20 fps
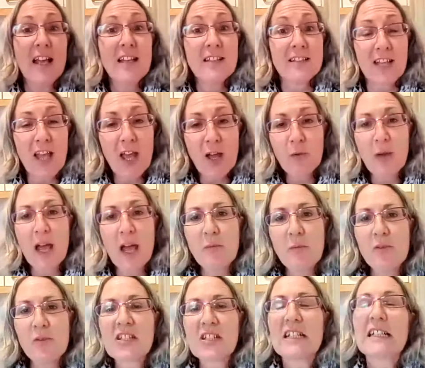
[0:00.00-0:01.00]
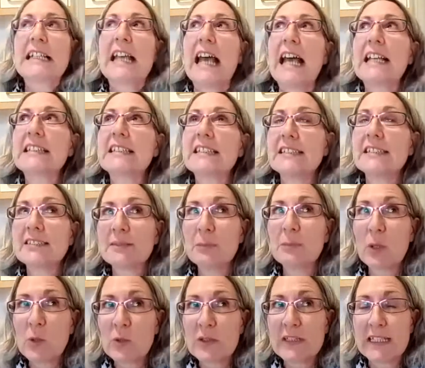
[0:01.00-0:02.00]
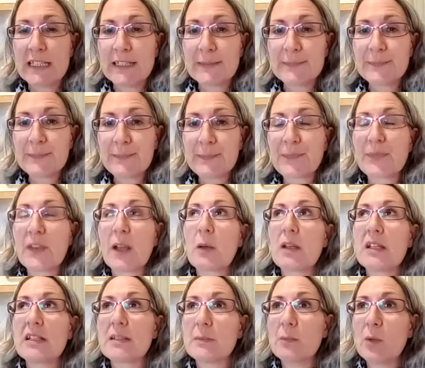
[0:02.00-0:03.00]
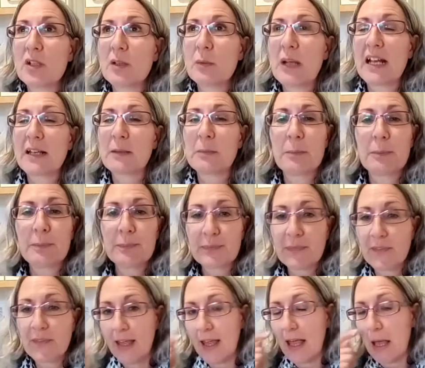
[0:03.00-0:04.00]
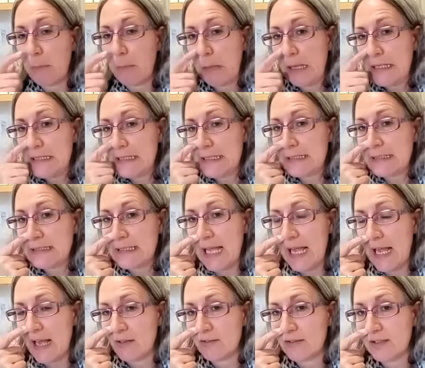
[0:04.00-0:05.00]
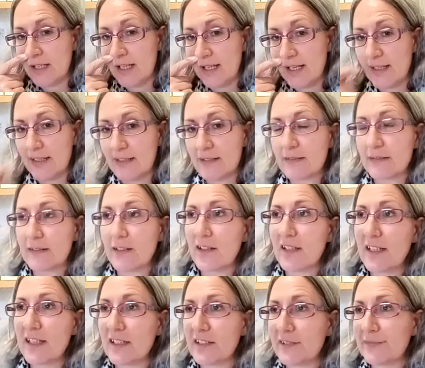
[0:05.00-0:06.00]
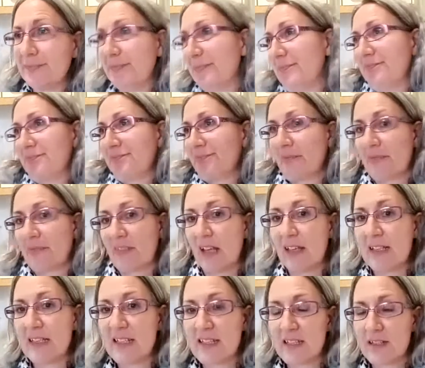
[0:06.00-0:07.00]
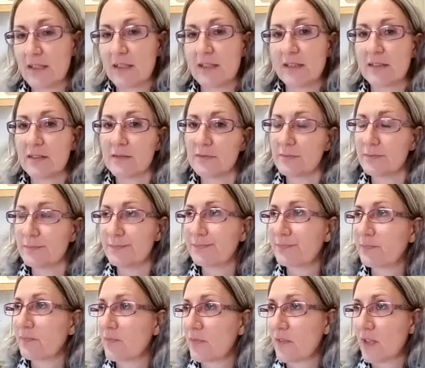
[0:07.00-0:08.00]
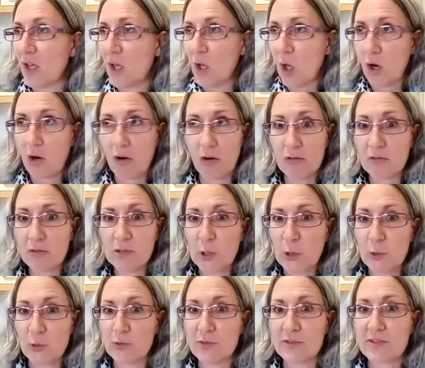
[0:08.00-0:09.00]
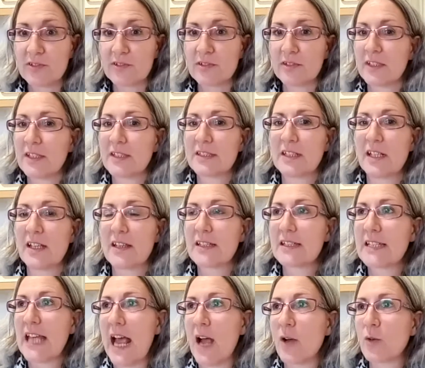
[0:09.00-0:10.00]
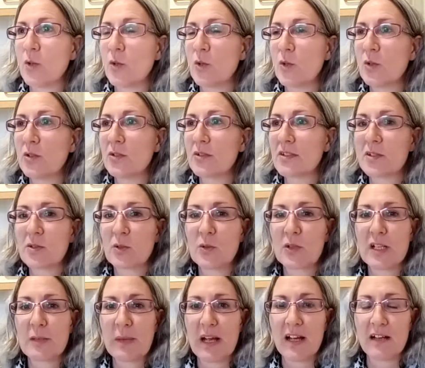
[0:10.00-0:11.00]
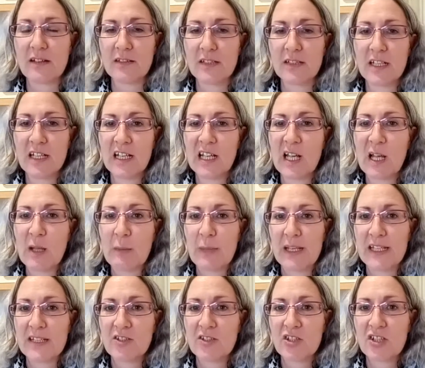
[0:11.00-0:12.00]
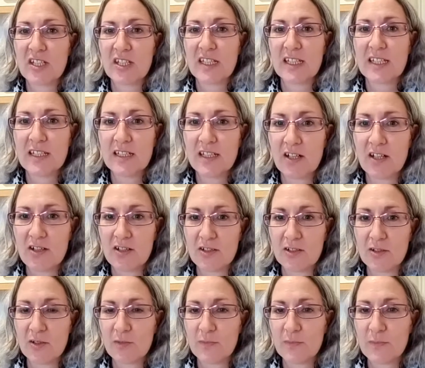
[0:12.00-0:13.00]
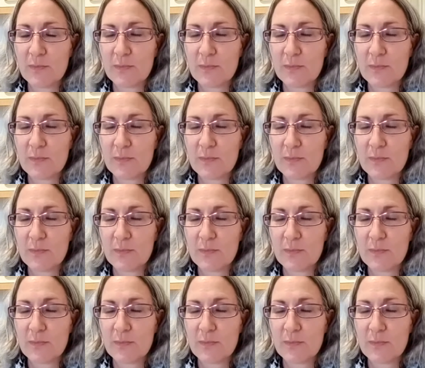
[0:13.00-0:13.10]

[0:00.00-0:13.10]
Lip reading: So where was I? Yes, this morning we had a meeting down at it's Hall House, like the town halls, talking about Benji, our